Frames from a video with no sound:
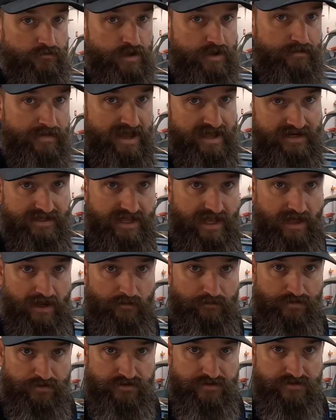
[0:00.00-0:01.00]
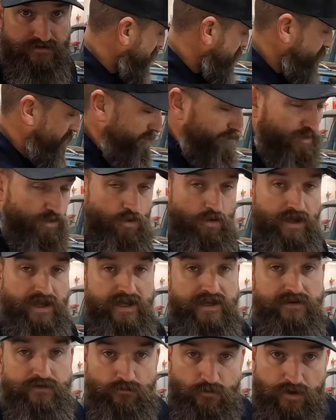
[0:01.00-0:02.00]
reman calipers. But I'm gonna go
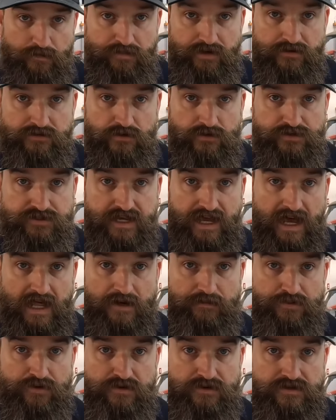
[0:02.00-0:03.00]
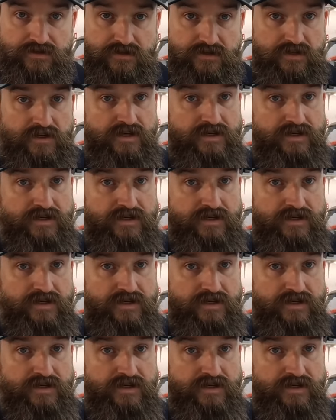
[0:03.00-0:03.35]
ahead and rebuild those calipers.